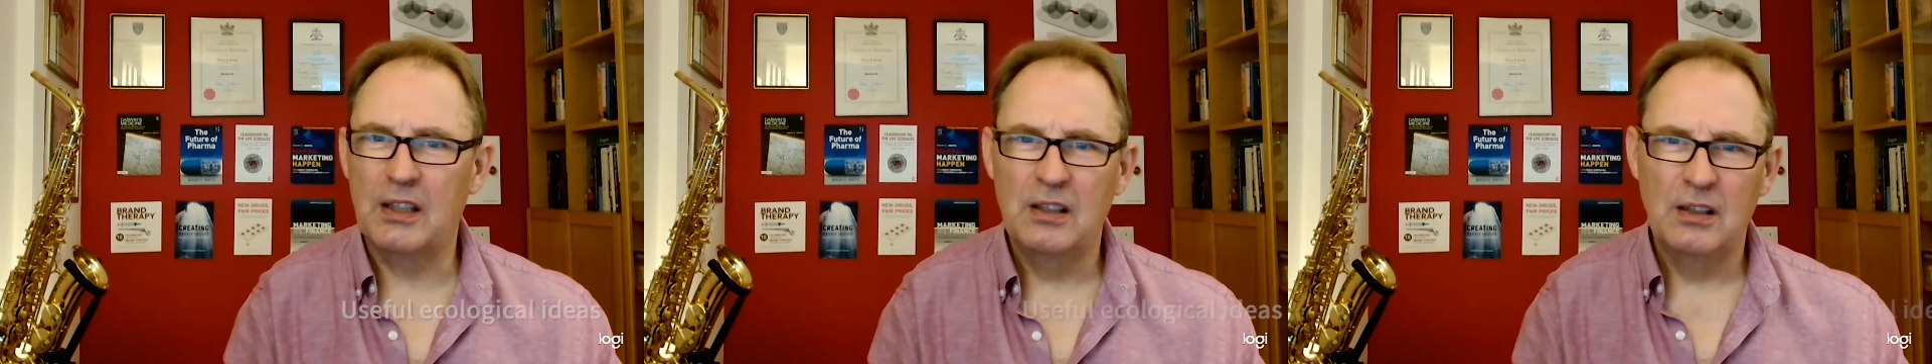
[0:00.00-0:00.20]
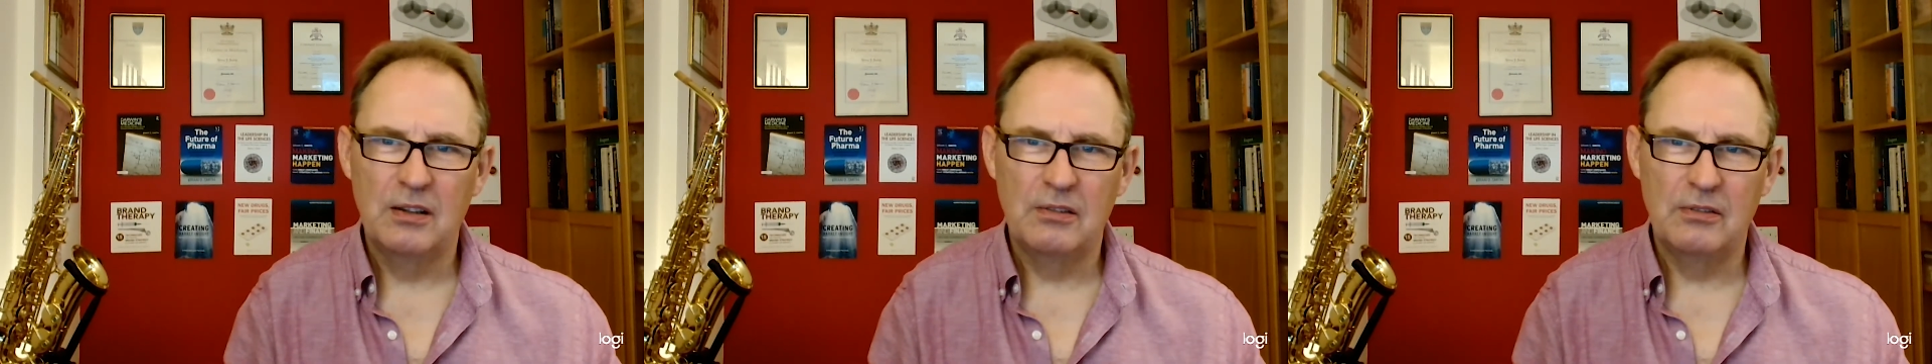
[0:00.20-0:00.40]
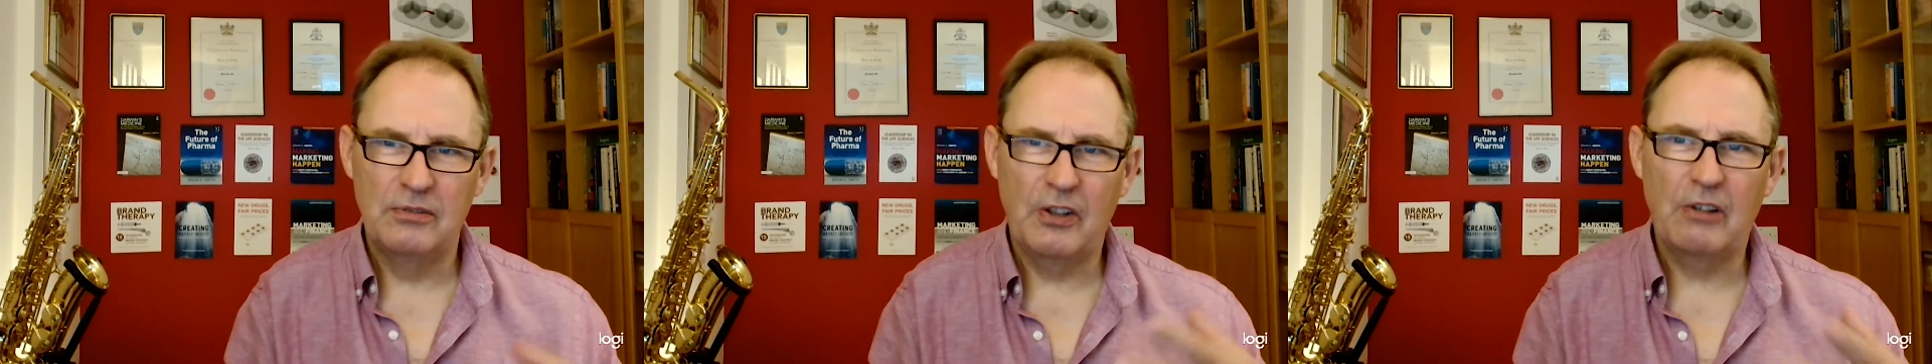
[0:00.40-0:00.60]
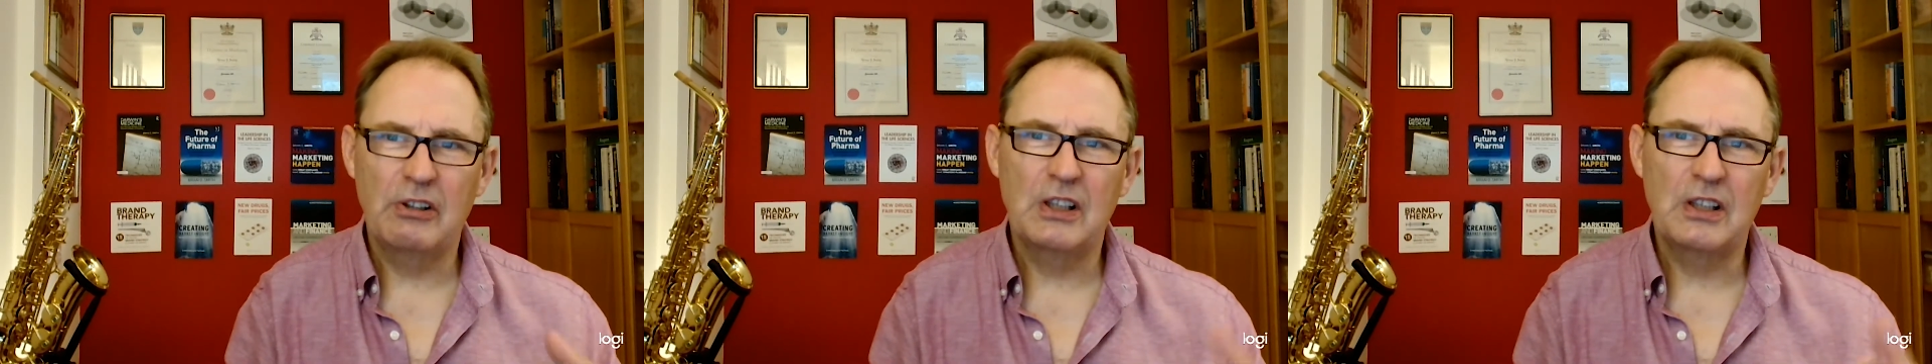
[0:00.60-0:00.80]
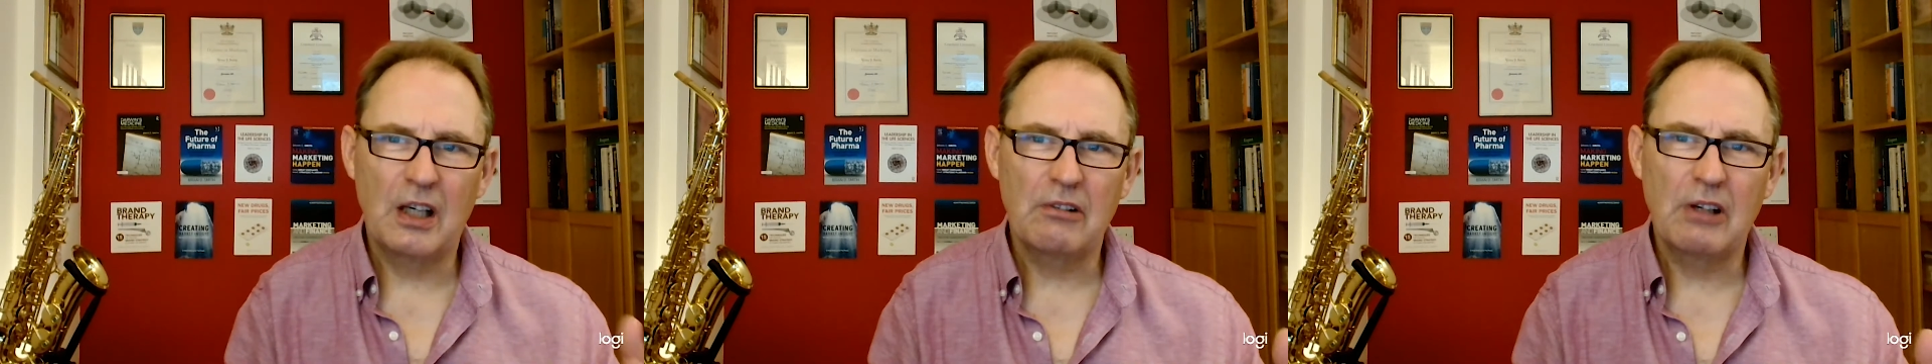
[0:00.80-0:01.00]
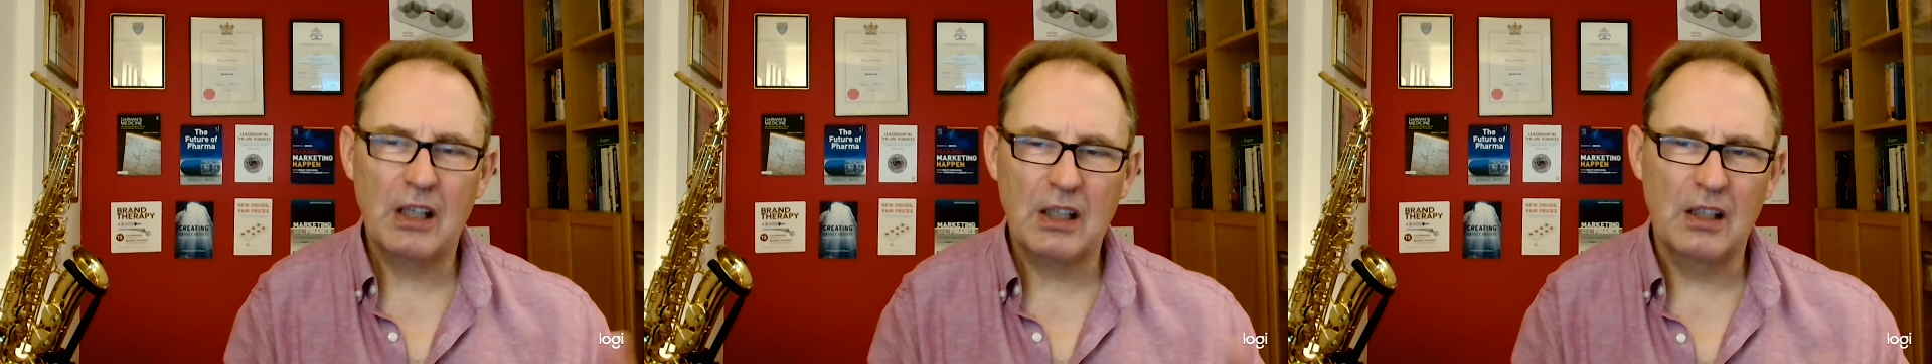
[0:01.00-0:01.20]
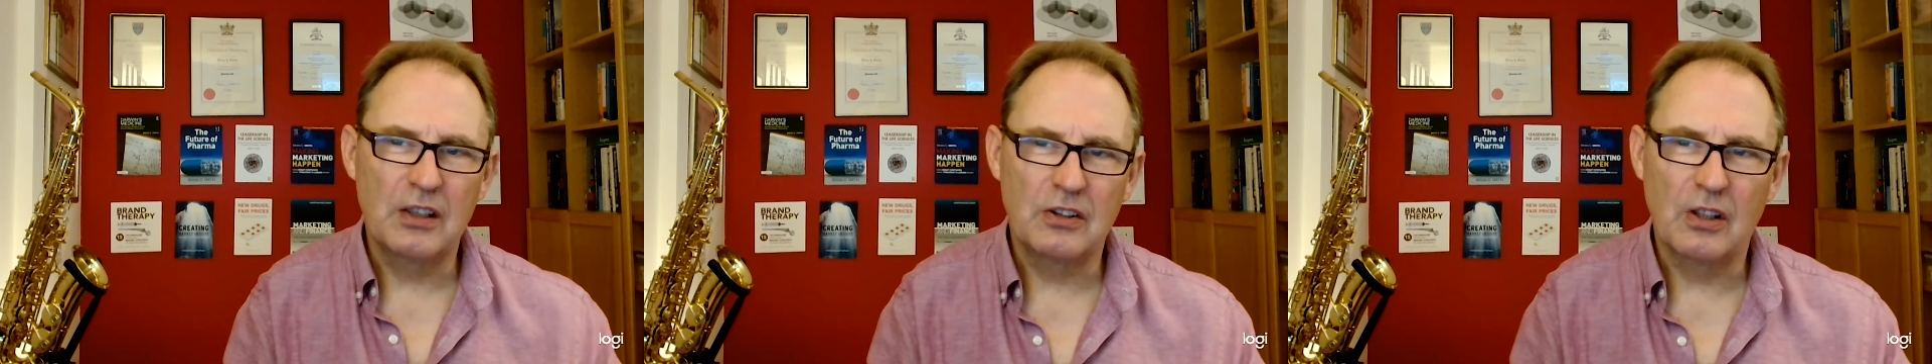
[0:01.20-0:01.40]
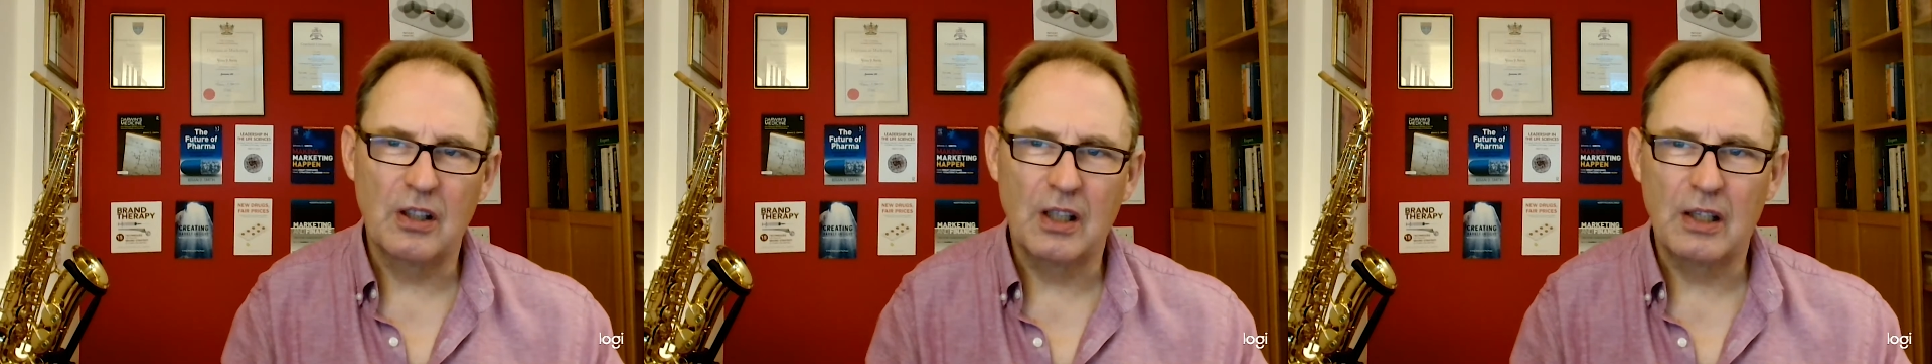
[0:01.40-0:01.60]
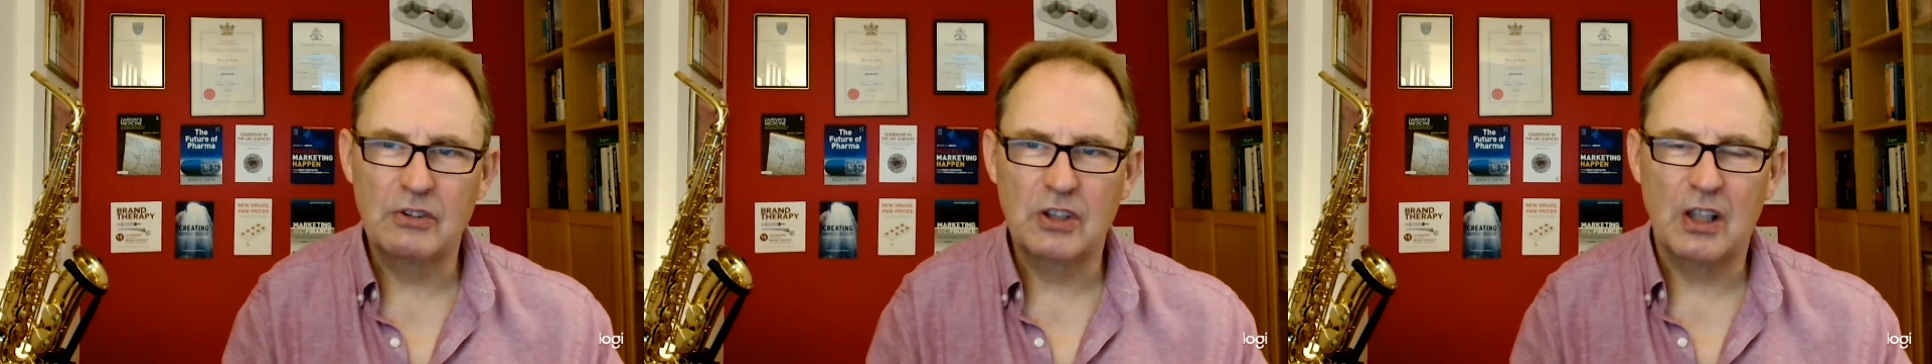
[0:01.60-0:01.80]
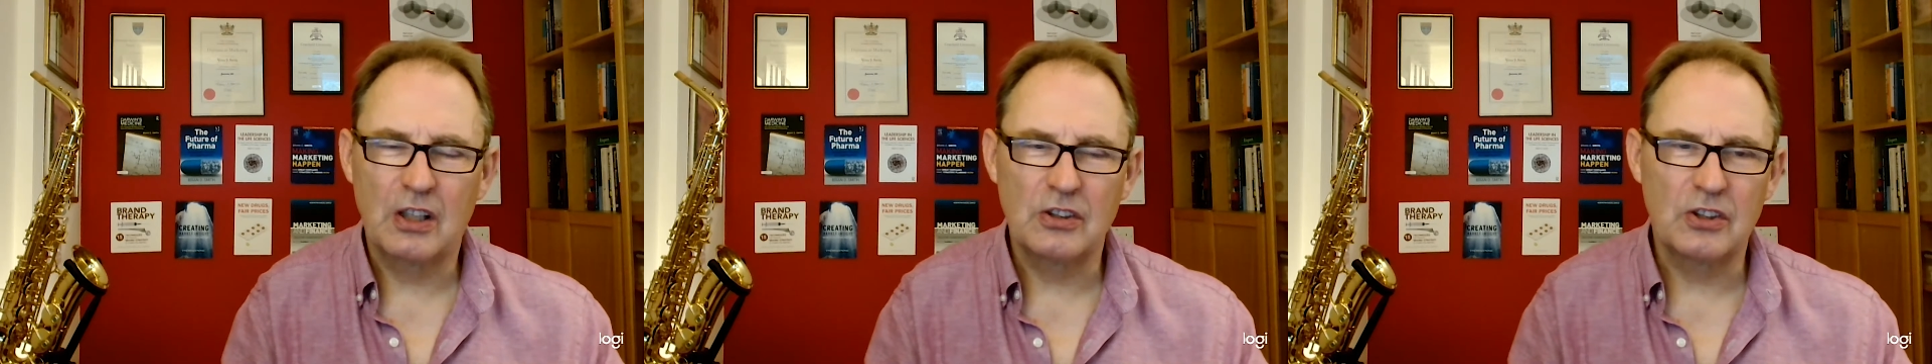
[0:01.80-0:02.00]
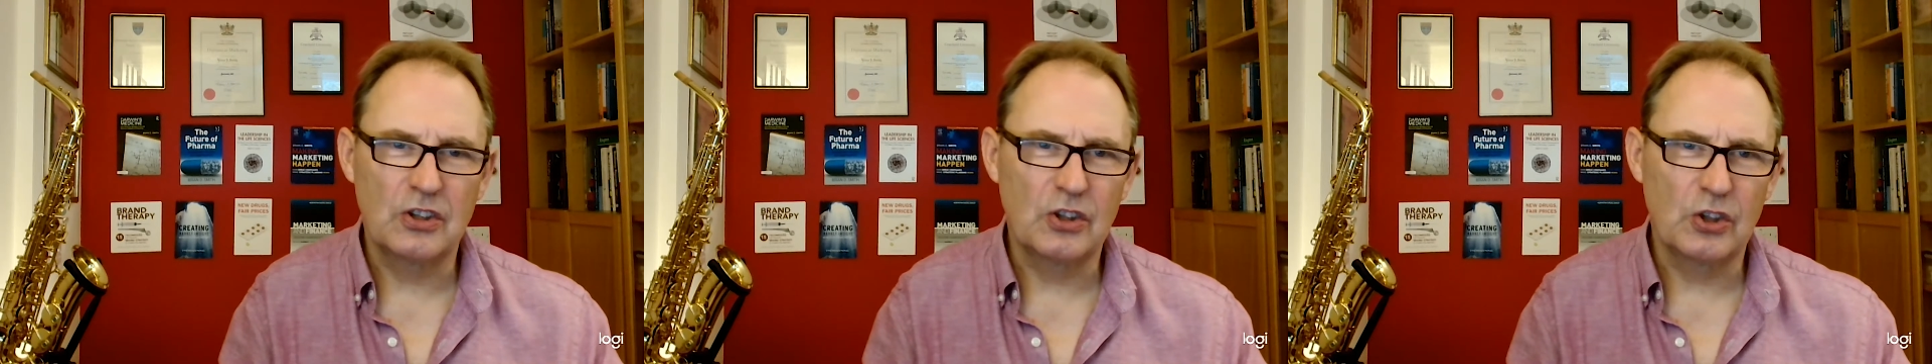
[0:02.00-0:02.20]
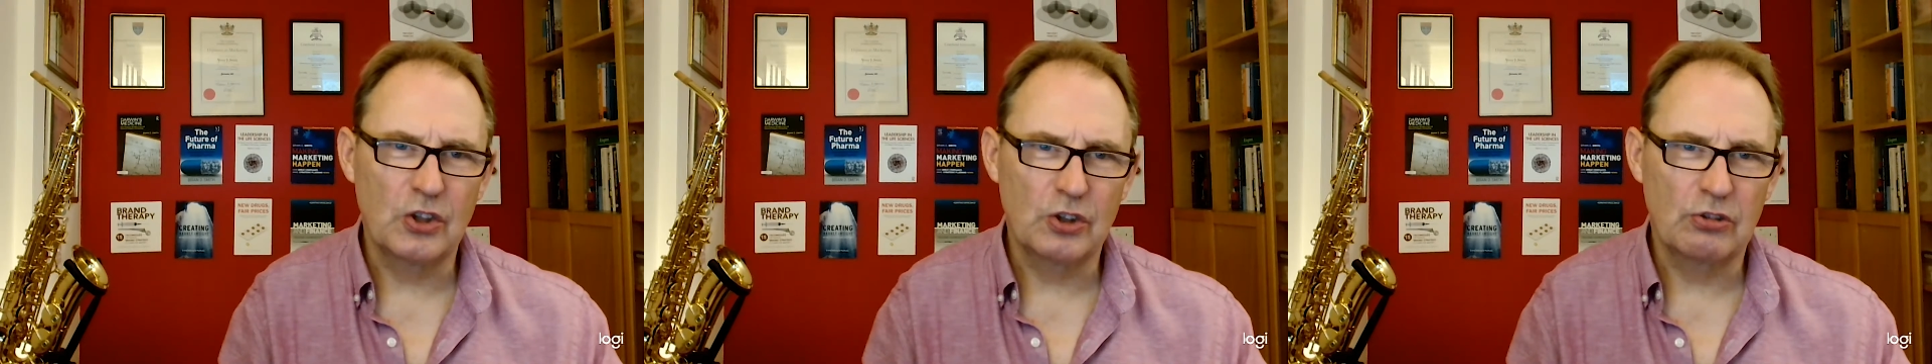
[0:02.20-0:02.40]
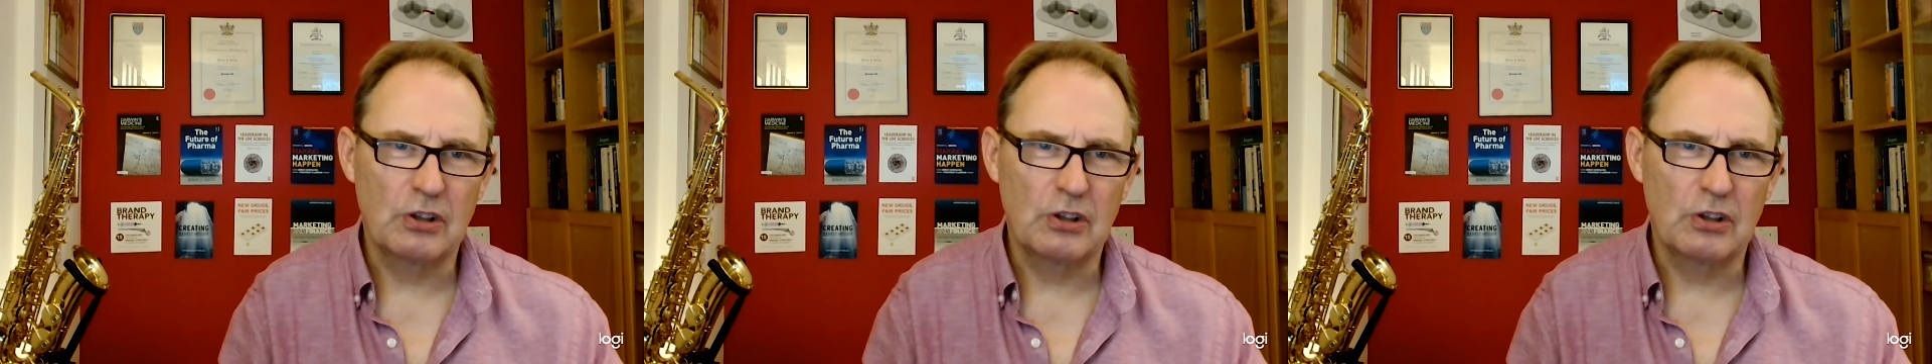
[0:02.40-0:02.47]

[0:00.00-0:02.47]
very directly to the life sciences industry.